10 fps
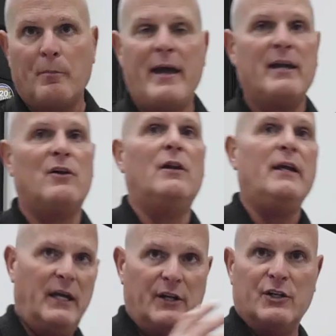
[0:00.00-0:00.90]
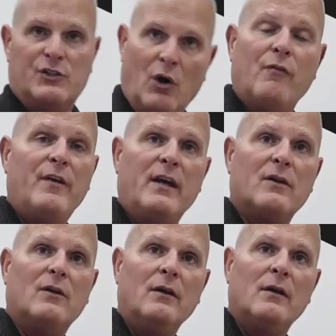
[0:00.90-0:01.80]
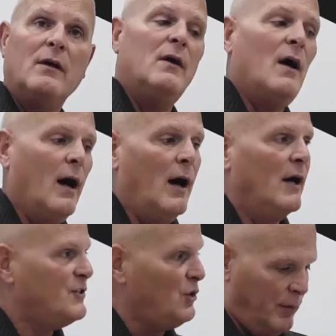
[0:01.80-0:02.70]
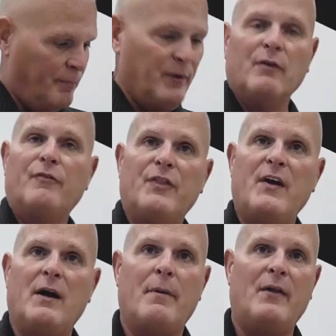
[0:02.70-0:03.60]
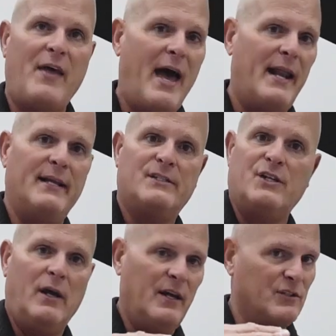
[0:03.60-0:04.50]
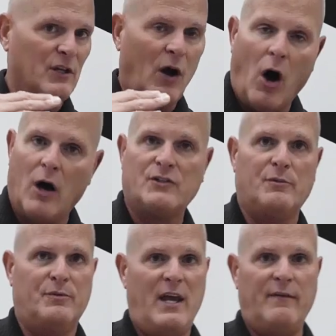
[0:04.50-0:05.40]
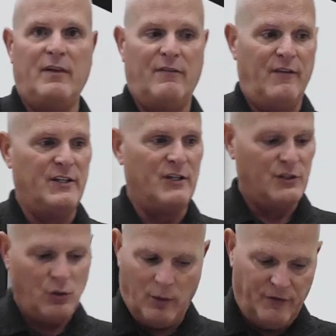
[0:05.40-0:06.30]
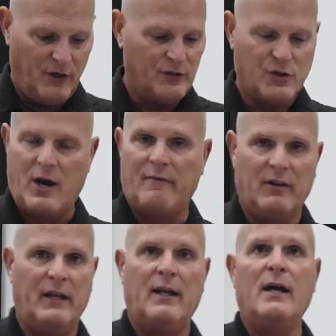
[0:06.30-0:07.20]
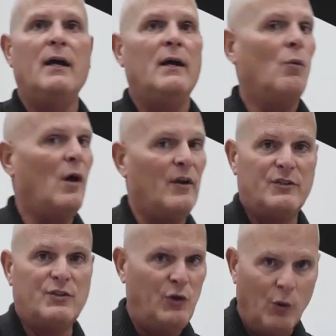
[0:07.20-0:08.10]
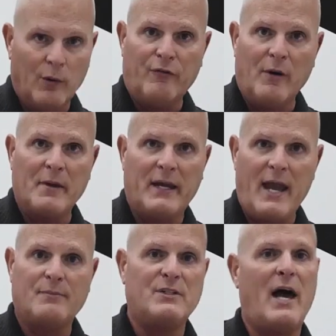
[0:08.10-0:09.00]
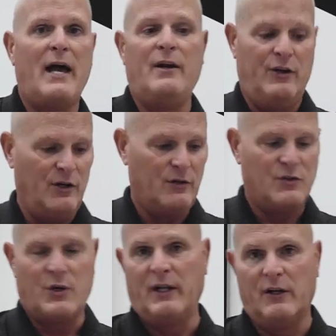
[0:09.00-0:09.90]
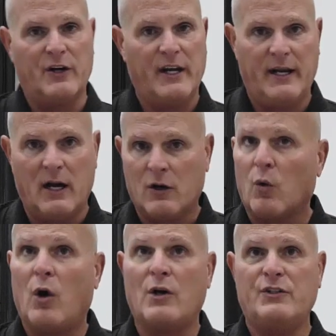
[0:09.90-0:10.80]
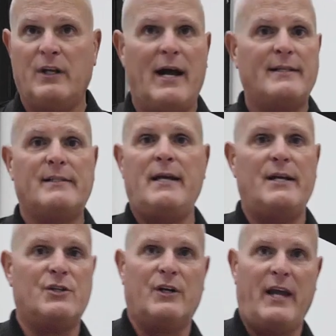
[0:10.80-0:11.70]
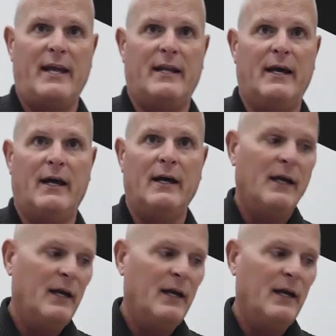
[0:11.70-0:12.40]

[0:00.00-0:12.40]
panel in your tow vehicle. So the beautiful thing about that, it's an awesome safety feature. So if you're traveling, whether it's to and from the campsite or you're trailering across the United States or Canada,